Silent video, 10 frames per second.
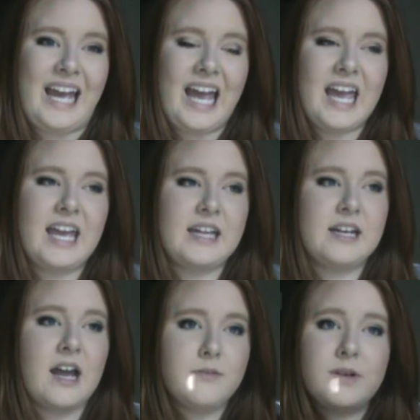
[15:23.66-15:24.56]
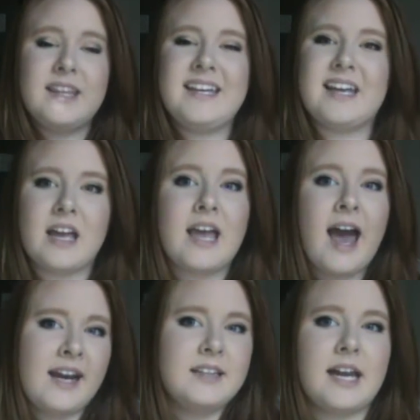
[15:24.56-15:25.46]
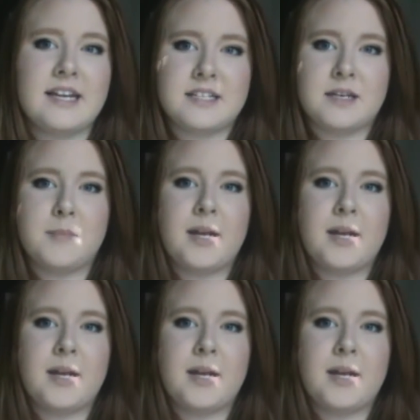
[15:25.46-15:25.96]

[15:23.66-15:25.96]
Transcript: And I kind of liked him.